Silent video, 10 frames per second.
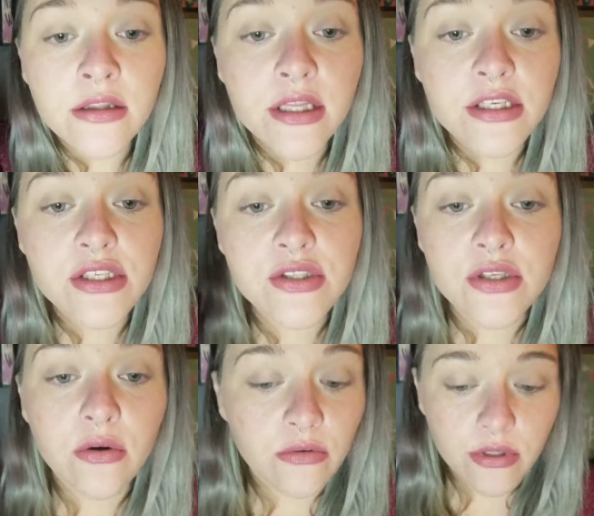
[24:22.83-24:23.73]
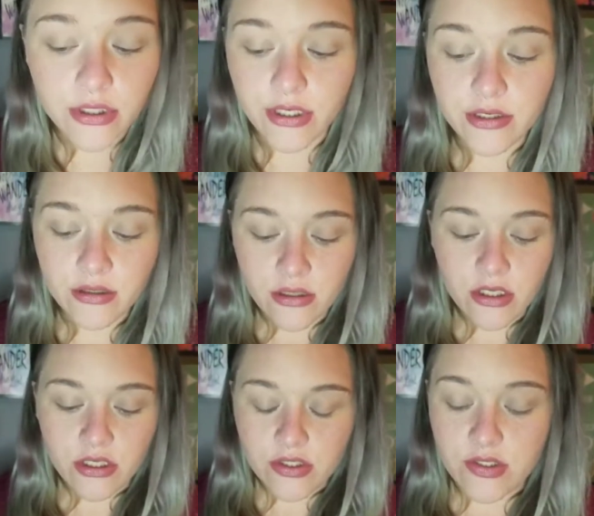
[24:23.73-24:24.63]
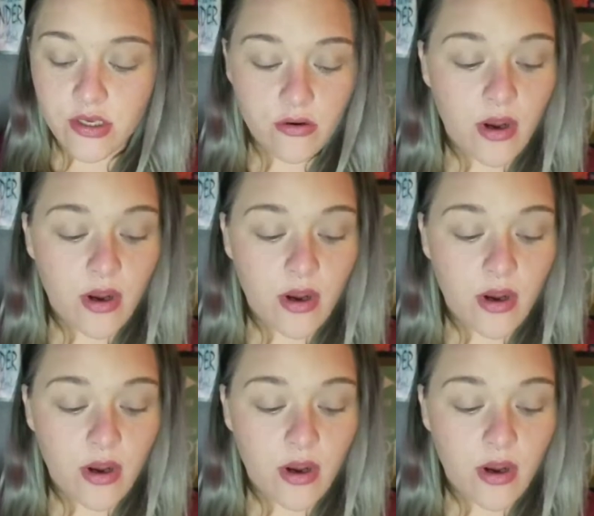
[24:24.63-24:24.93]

They just don't look good. So